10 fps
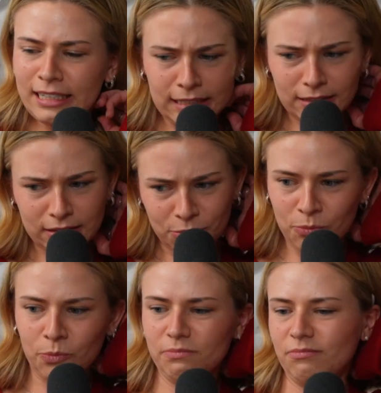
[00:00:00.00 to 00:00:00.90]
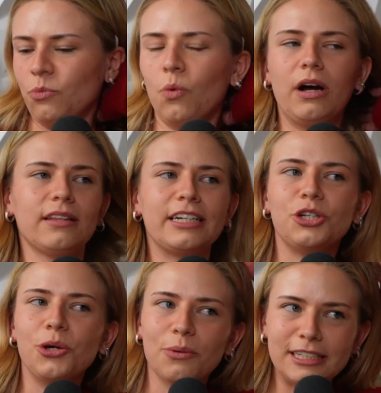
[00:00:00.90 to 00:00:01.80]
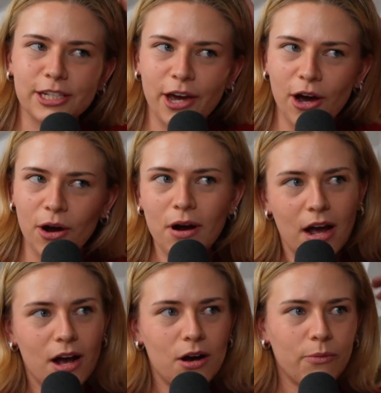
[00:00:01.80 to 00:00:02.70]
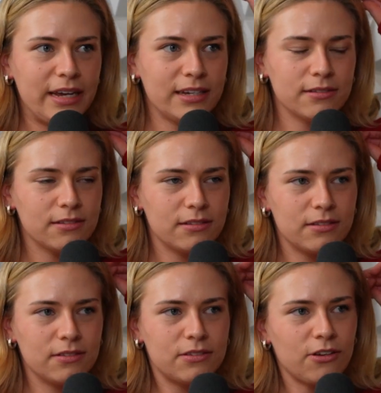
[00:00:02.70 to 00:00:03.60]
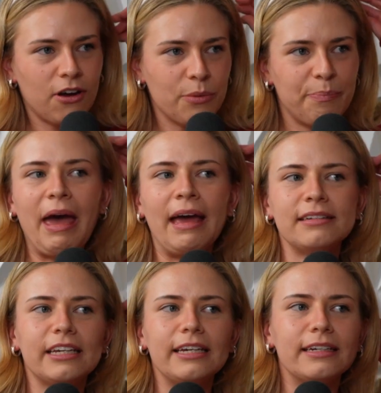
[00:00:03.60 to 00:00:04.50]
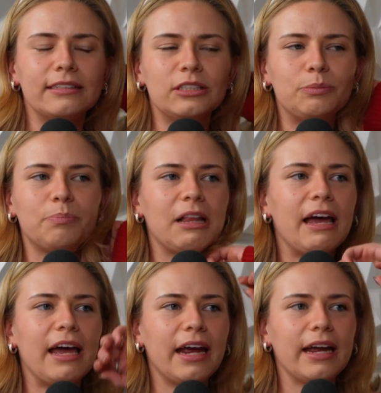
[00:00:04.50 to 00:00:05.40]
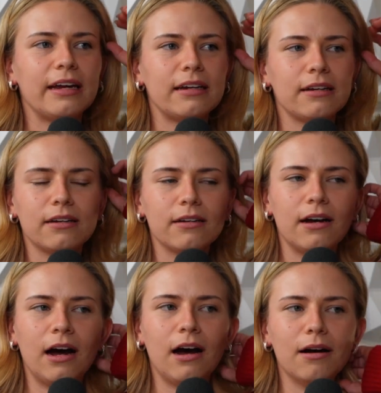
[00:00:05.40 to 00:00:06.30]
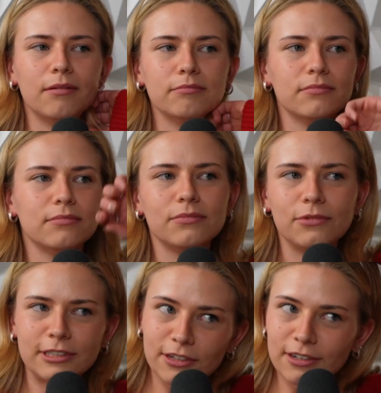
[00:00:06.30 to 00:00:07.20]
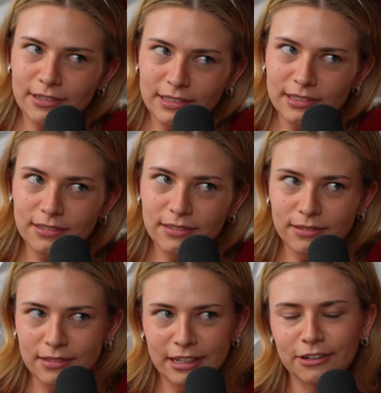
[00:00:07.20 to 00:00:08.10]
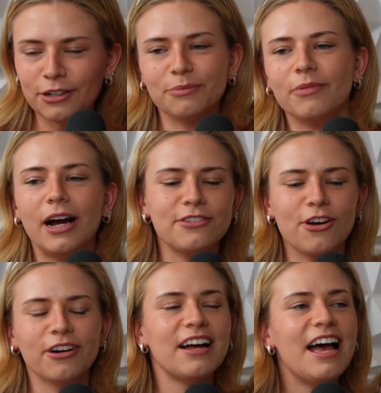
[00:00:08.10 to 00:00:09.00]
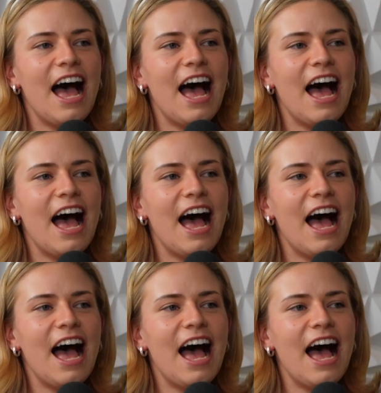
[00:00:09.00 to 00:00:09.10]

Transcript: and like 2 weeks ago, we saw the band kids play, what song? I don't know, a song.